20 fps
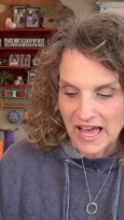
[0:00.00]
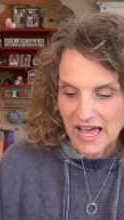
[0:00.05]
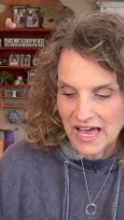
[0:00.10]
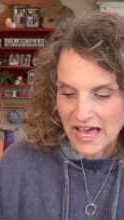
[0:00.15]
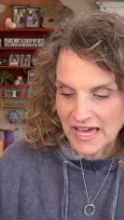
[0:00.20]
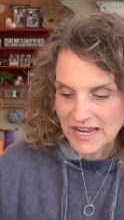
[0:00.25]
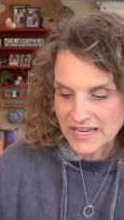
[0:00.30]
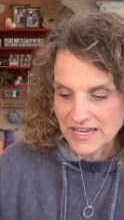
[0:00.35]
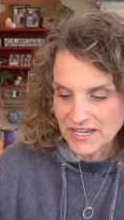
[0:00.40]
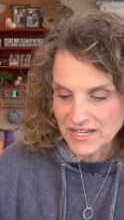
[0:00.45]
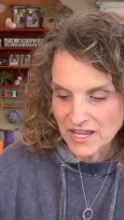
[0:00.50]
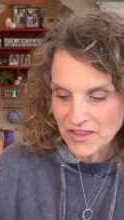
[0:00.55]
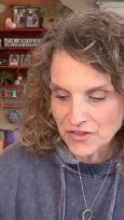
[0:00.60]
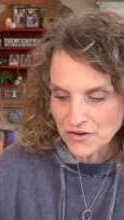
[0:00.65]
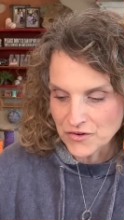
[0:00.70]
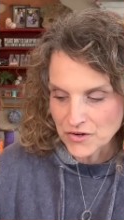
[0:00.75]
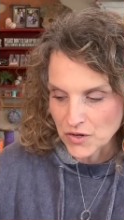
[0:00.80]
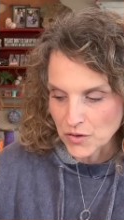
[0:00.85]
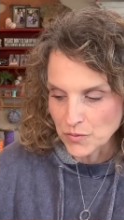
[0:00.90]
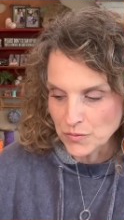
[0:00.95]
On
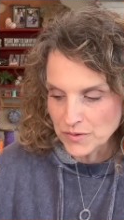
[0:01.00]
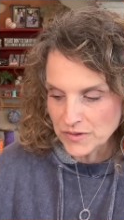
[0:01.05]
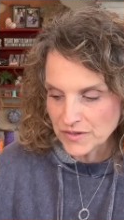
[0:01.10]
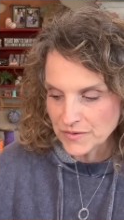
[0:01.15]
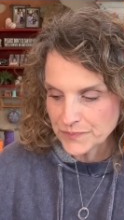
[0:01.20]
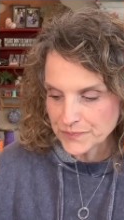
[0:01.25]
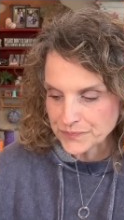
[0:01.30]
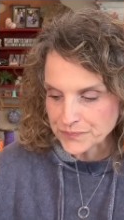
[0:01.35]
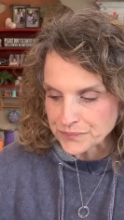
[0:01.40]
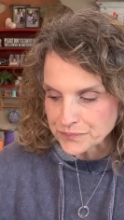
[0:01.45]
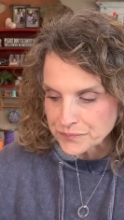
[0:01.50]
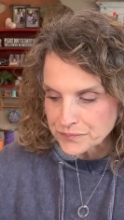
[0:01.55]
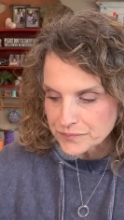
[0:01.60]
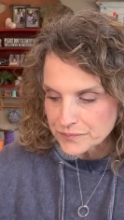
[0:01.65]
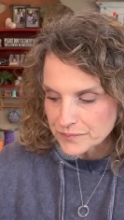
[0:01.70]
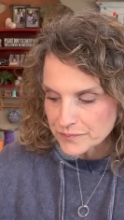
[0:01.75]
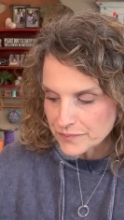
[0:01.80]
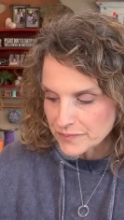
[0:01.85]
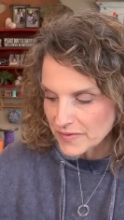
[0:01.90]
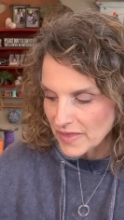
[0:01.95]
another note,
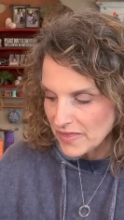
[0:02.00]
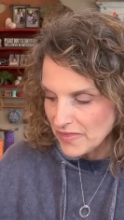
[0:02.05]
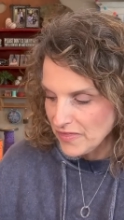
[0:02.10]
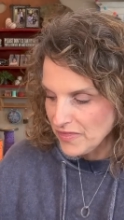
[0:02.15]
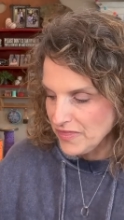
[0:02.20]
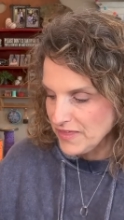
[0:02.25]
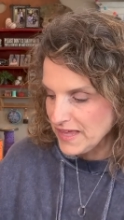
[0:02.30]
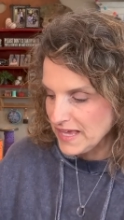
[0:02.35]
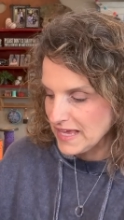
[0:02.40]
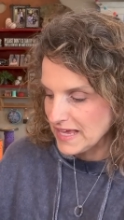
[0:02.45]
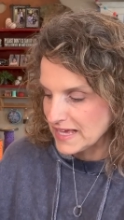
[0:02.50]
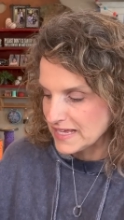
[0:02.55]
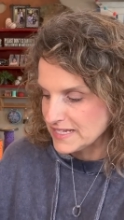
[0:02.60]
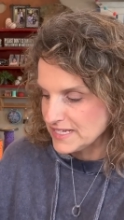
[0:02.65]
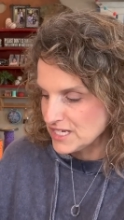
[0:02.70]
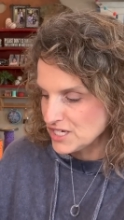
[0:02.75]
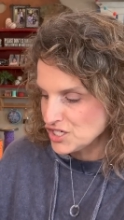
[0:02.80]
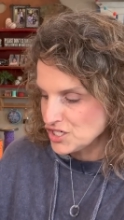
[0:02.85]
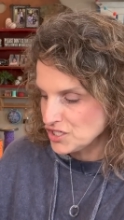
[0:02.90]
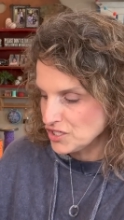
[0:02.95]
the
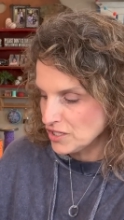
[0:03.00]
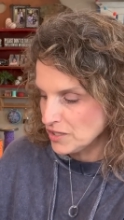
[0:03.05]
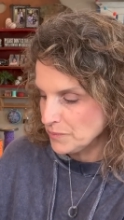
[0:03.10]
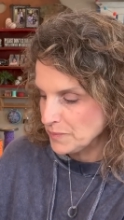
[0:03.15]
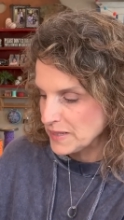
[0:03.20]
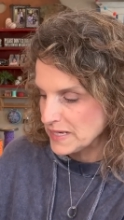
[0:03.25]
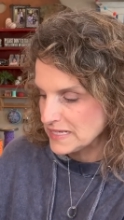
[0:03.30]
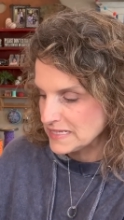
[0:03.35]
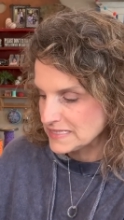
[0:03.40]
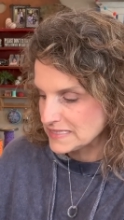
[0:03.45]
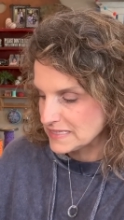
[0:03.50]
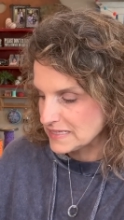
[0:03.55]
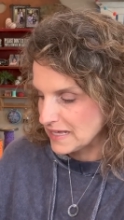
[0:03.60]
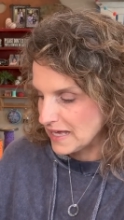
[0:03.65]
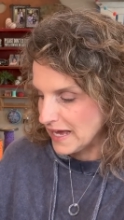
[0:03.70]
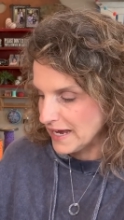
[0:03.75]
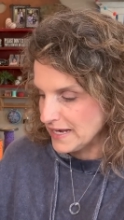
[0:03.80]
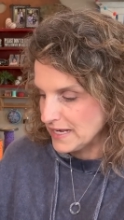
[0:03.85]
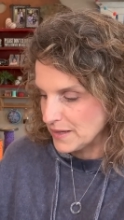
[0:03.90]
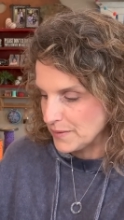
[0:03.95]
additional piece
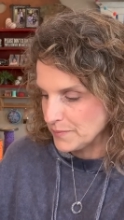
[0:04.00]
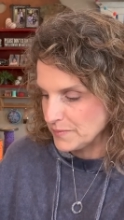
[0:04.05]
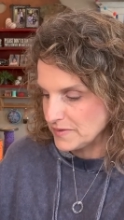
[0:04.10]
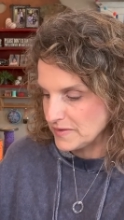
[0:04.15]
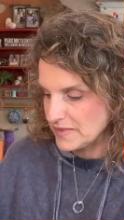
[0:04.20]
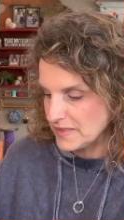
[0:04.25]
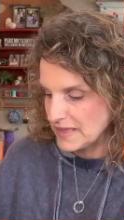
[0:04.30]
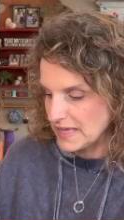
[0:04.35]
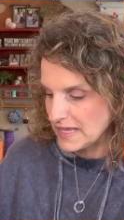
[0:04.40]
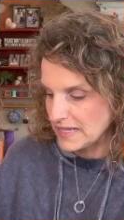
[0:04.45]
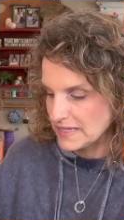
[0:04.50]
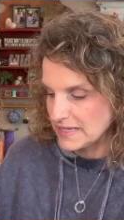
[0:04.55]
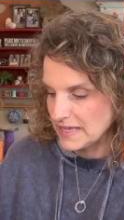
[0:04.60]
items that